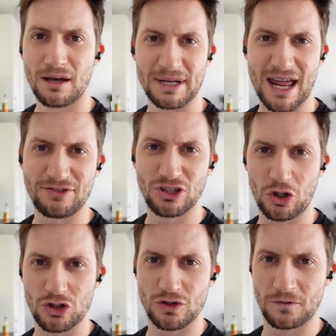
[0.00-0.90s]
I've been having
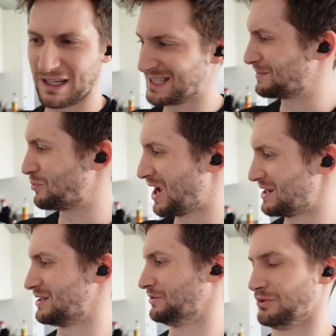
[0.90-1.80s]
lots of
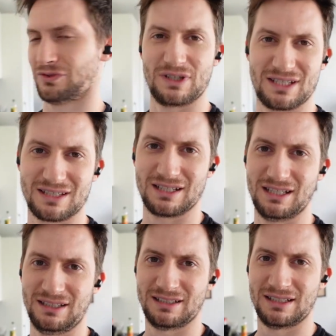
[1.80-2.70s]
espressos
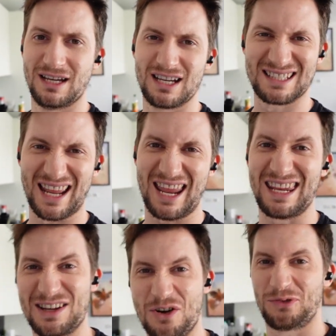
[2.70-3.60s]
recently. I used to
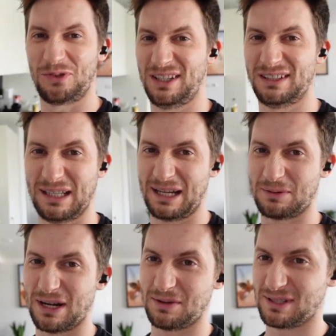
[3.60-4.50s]
hate coffee. Like
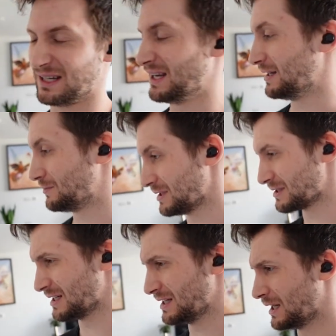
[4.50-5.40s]
when I was a kid, when I was
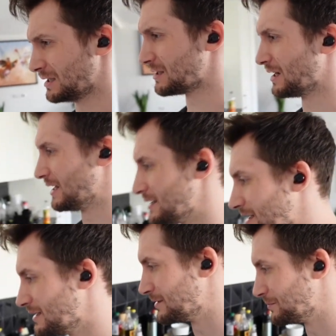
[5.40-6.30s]
a teenager, I
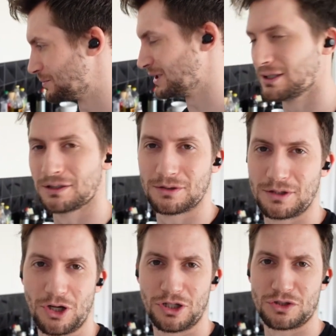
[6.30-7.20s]
didn't, didn't
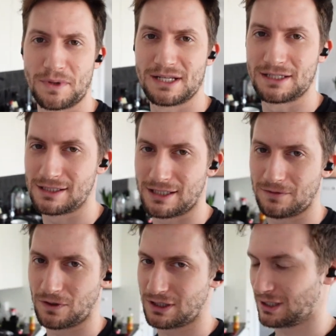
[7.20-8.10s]
early 20s
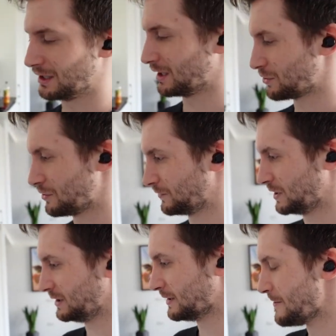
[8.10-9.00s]
even, didn't like
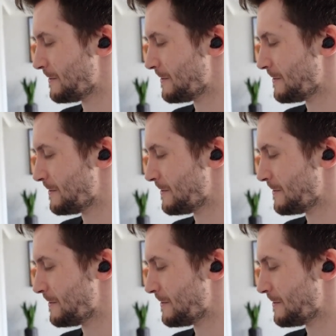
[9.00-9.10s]
coffee.